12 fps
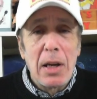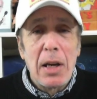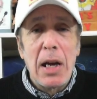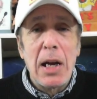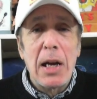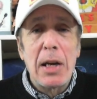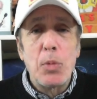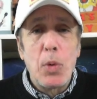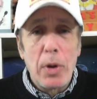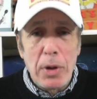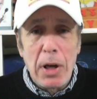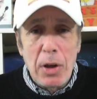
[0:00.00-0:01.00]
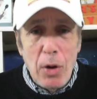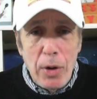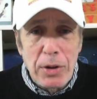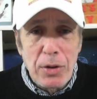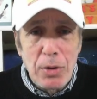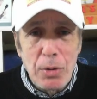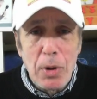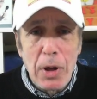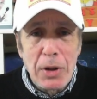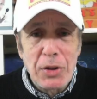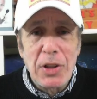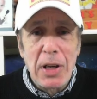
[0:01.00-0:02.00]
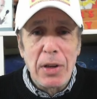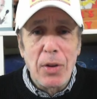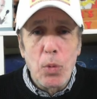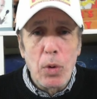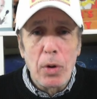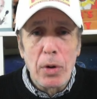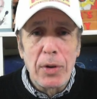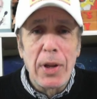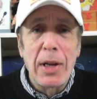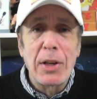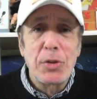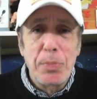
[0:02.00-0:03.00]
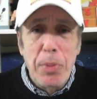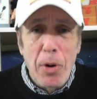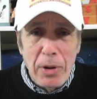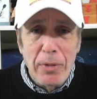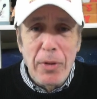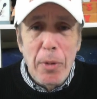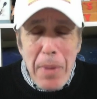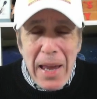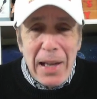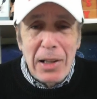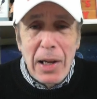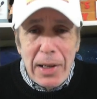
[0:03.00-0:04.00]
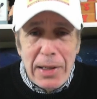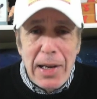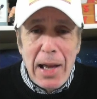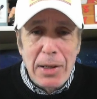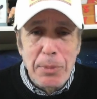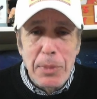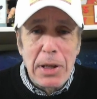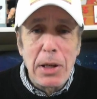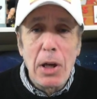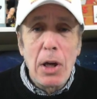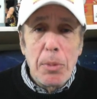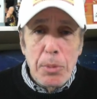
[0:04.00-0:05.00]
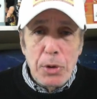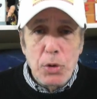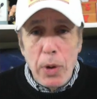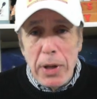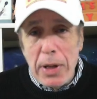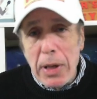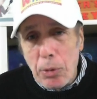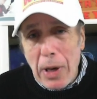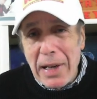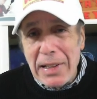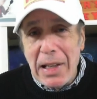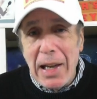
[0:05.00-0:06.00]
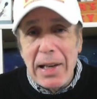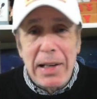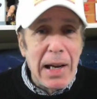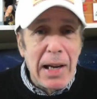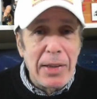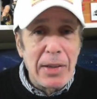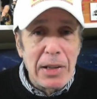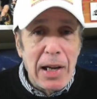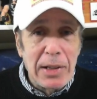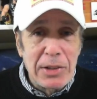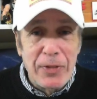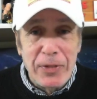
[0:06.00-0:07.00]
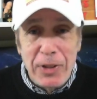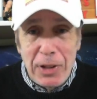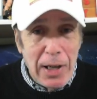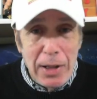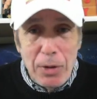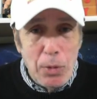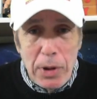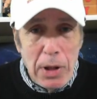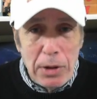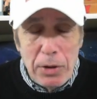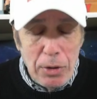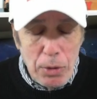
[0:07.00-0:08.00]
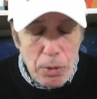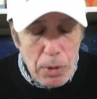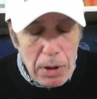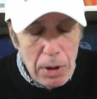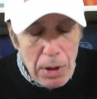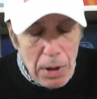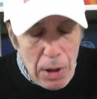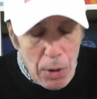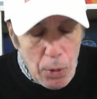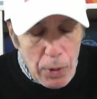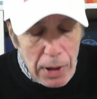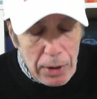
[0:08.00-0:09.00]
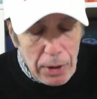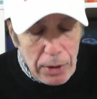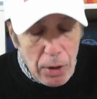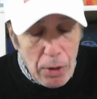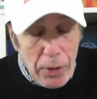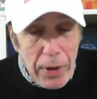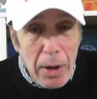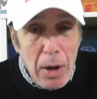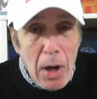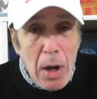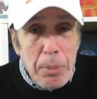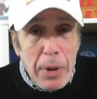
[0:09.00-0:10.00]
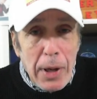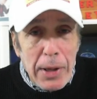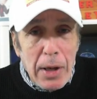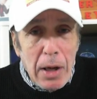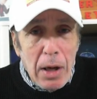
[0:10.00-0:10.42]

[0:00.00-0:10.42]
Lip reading: and we're not going to say the word that is part of the male anatomy between the right leg and the left leg. We're not going to go there. But